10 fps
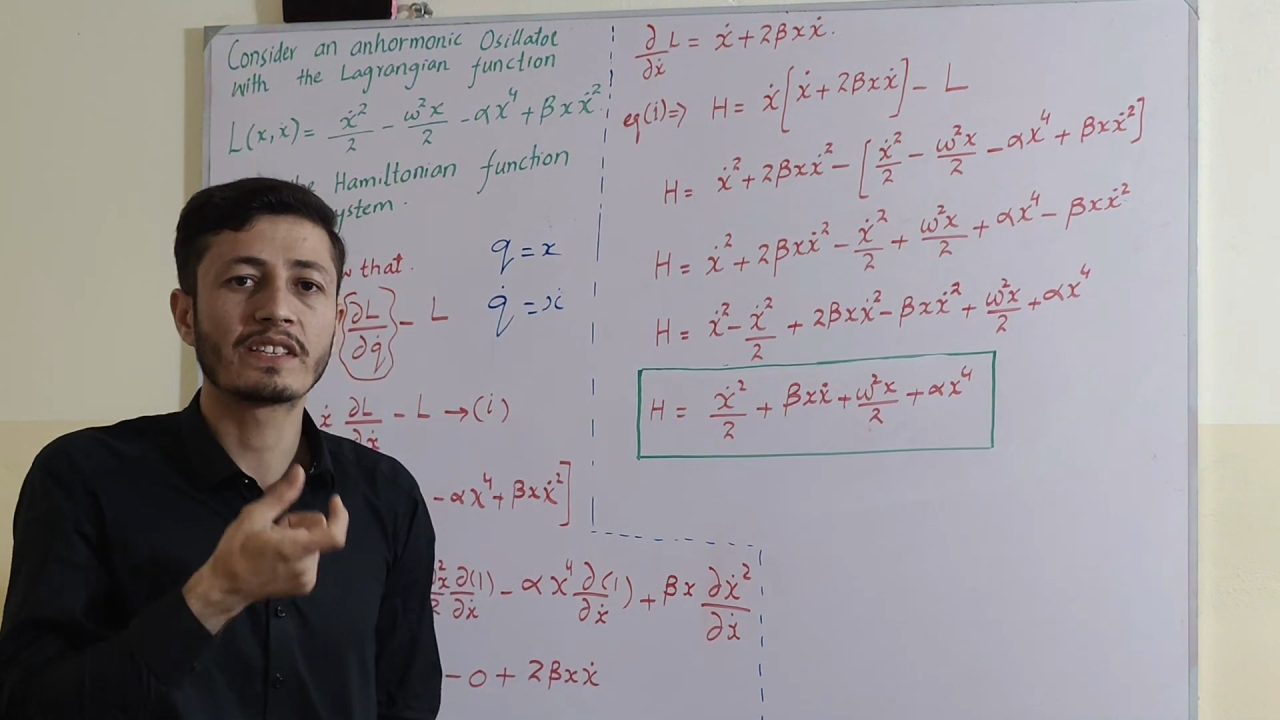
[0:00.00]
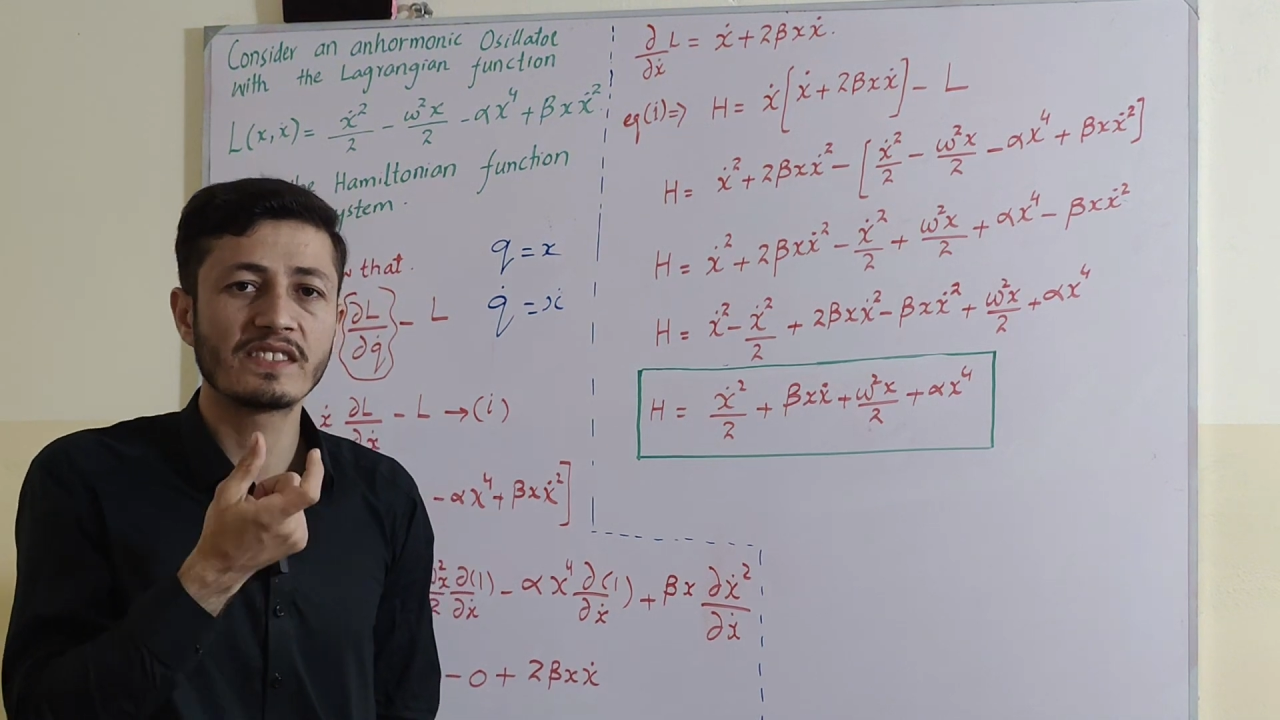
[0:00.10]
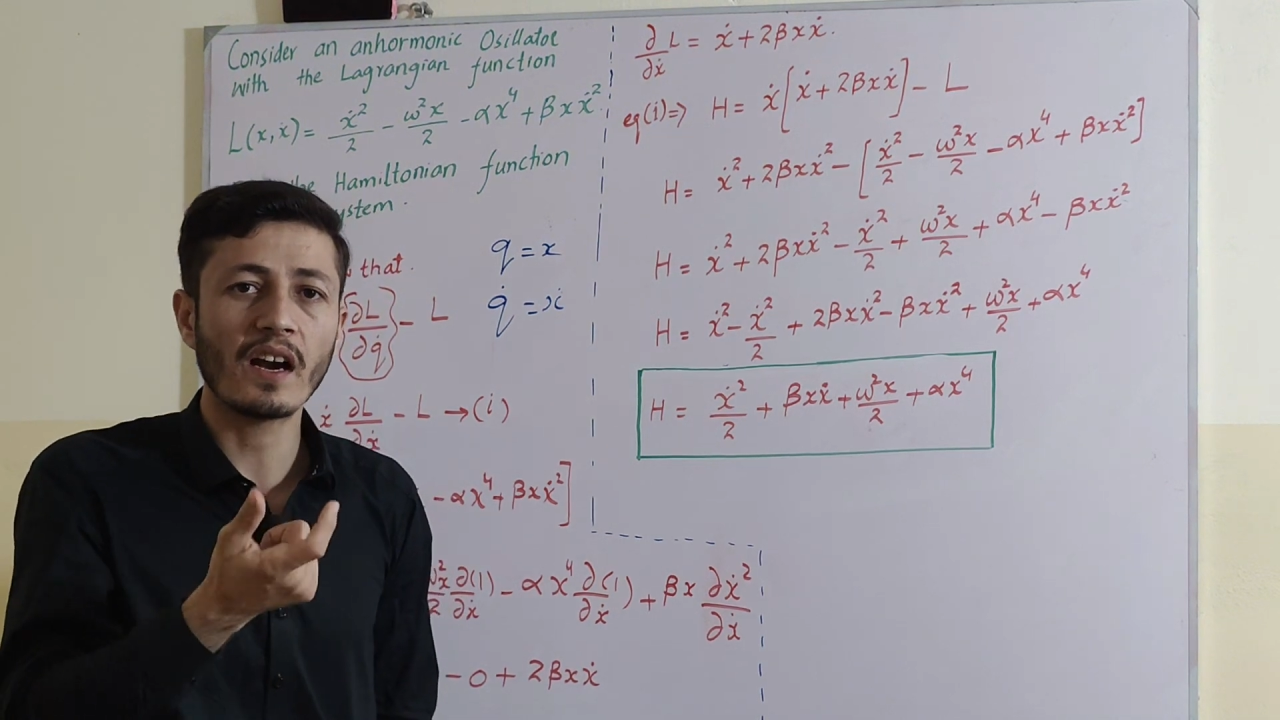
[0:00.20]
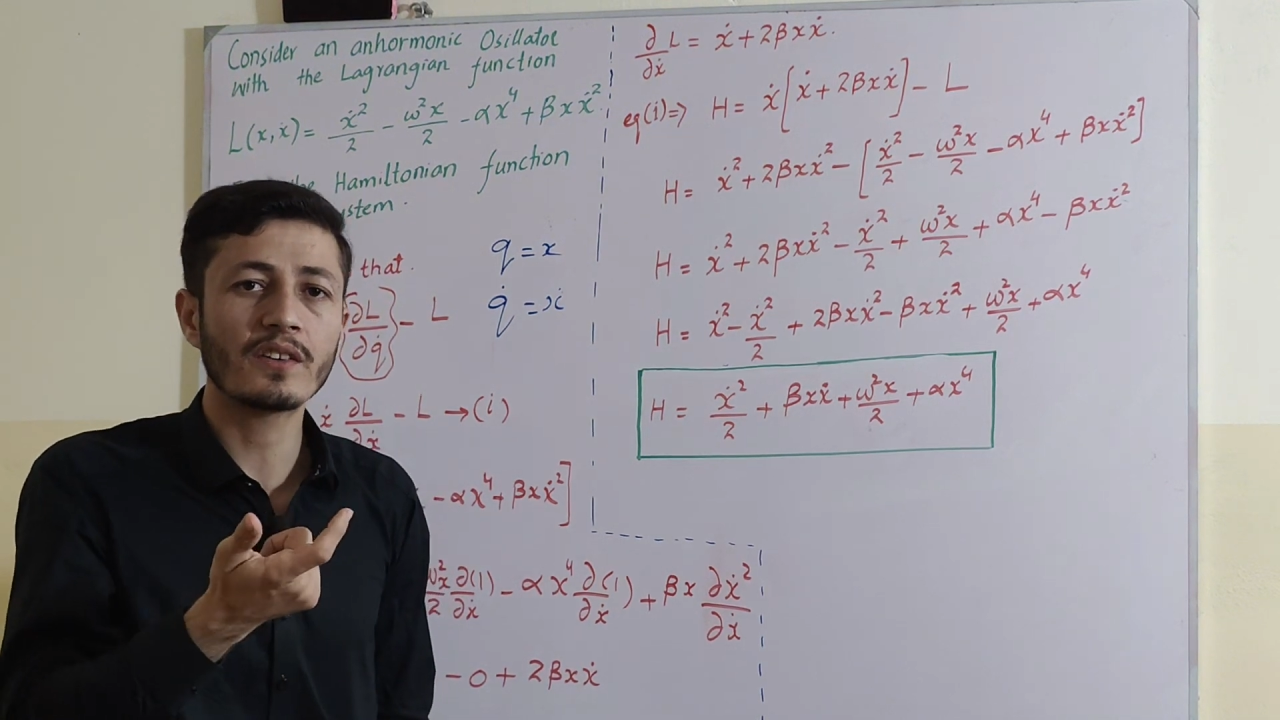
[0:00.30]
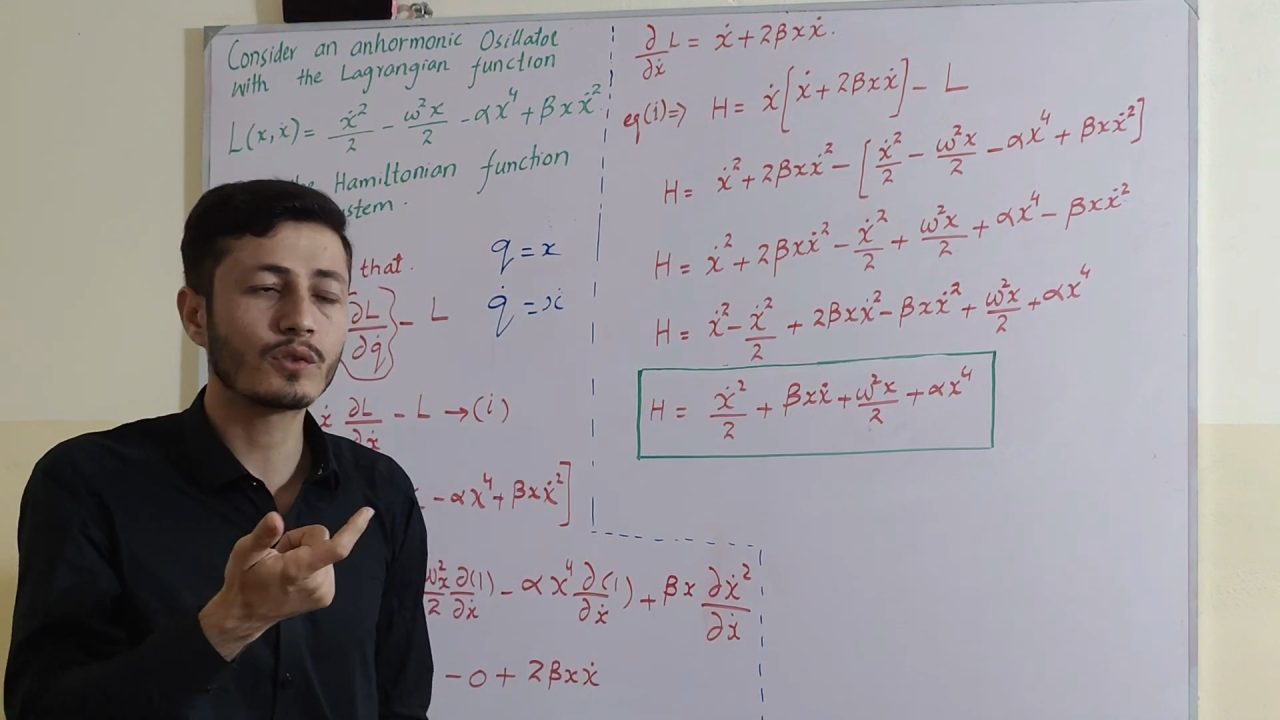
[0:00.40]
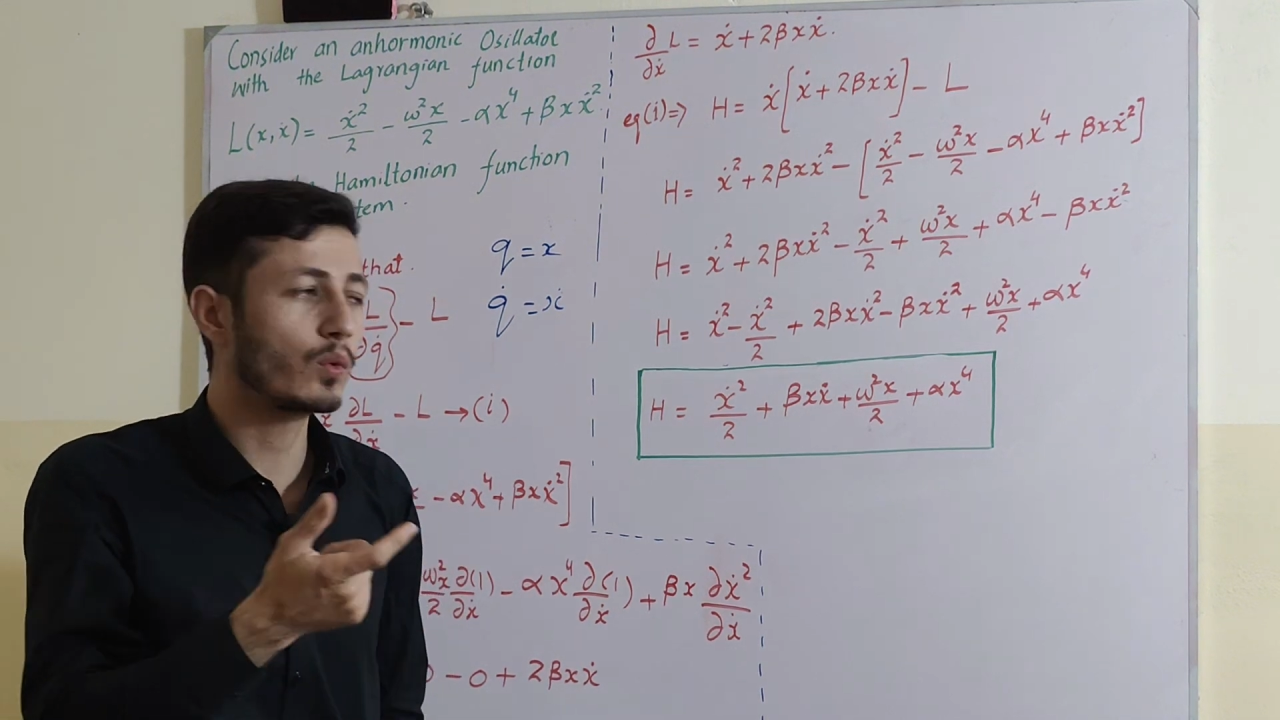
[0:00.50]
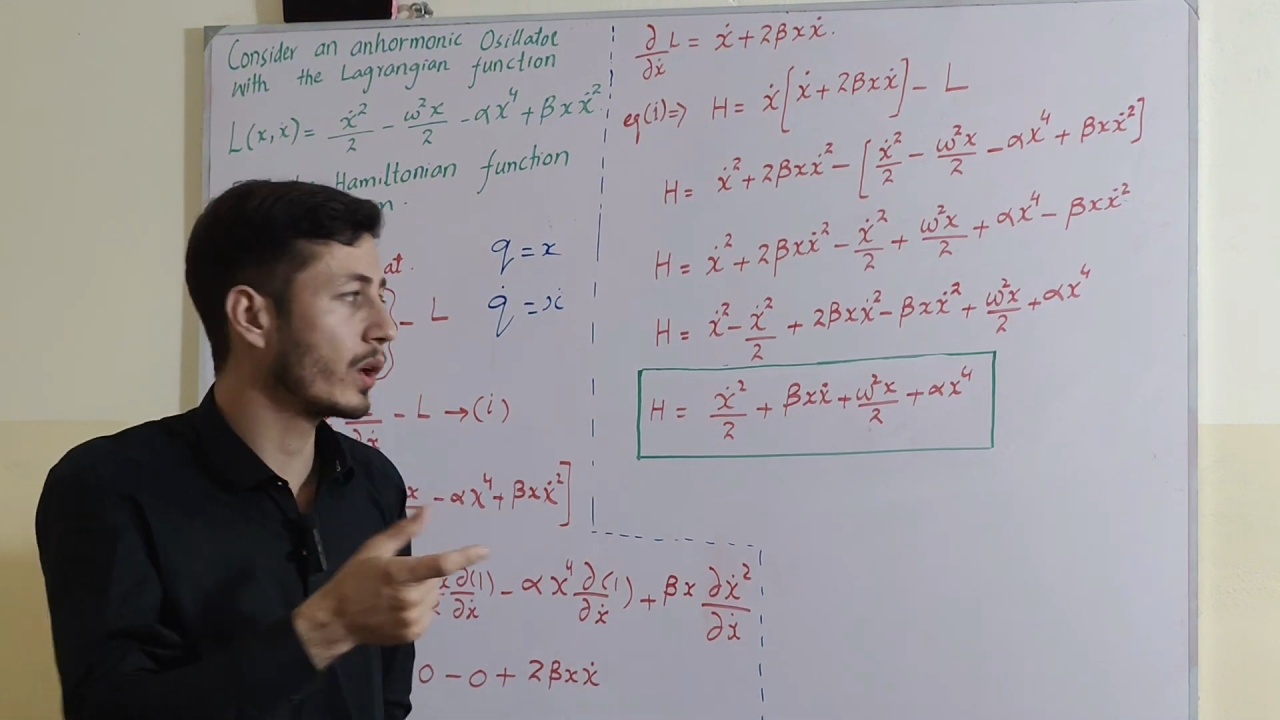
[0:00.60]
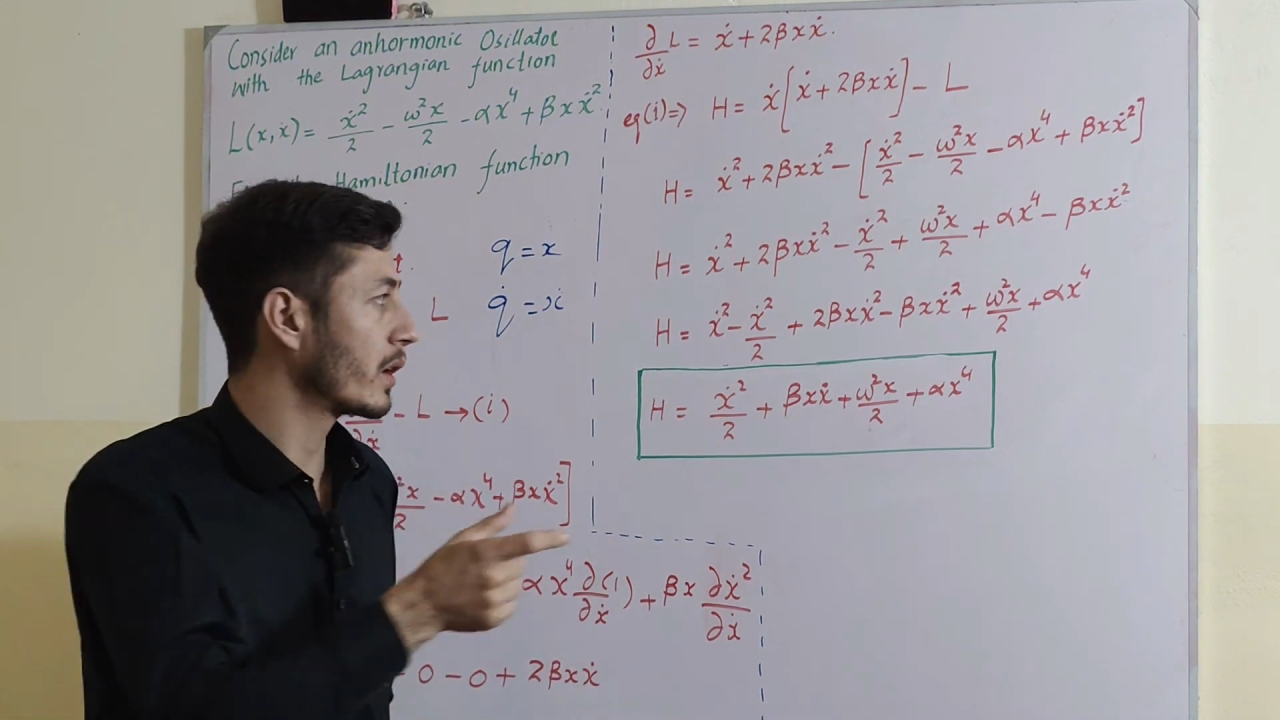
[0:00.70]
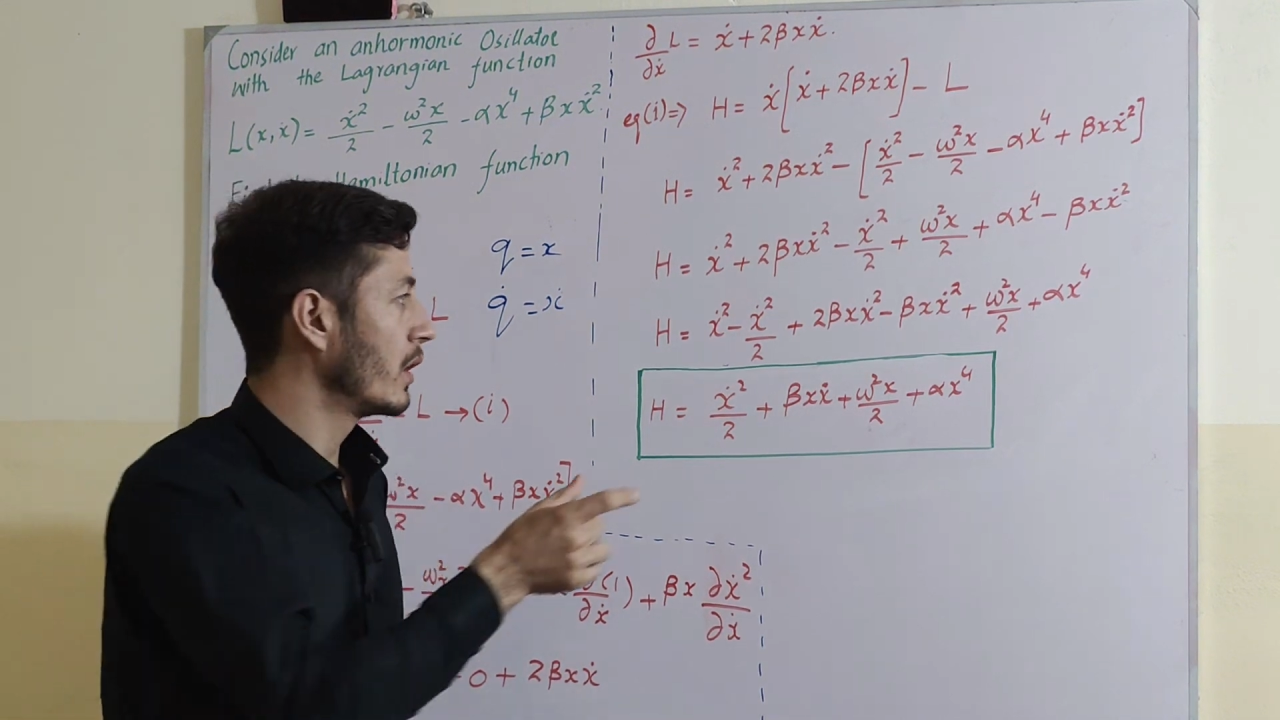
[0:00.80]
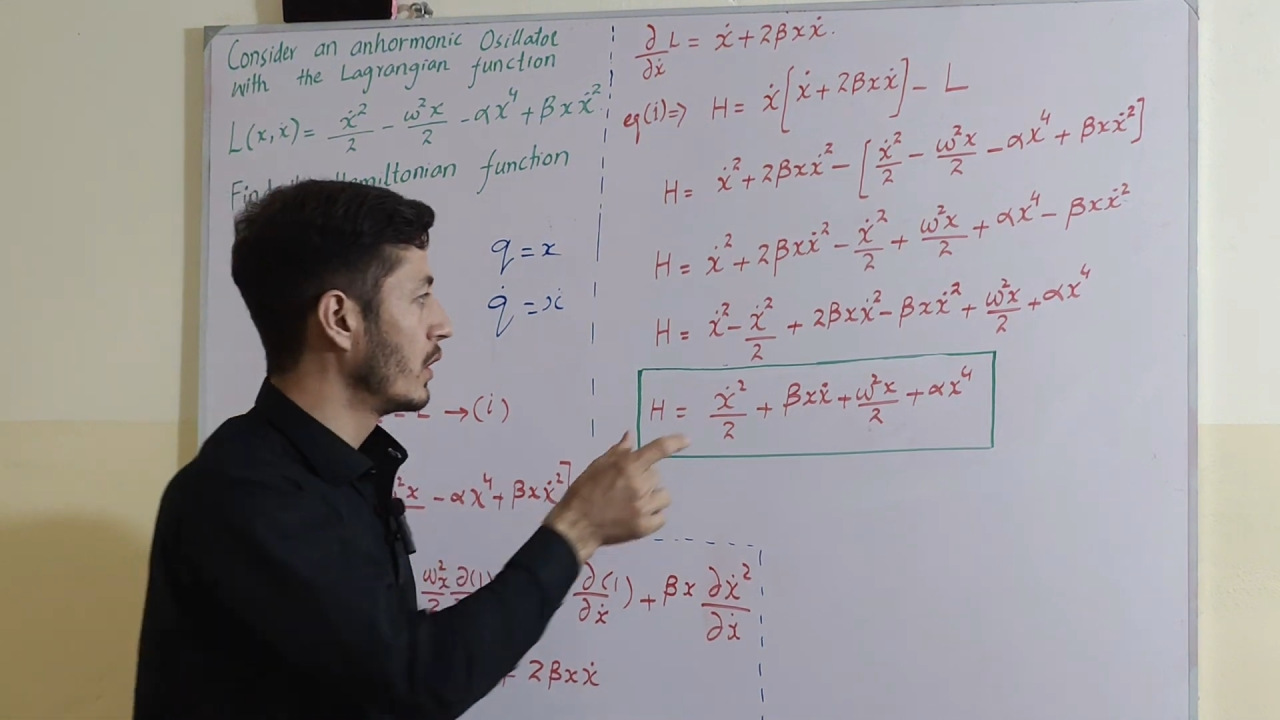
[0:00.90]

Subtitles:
x dot square,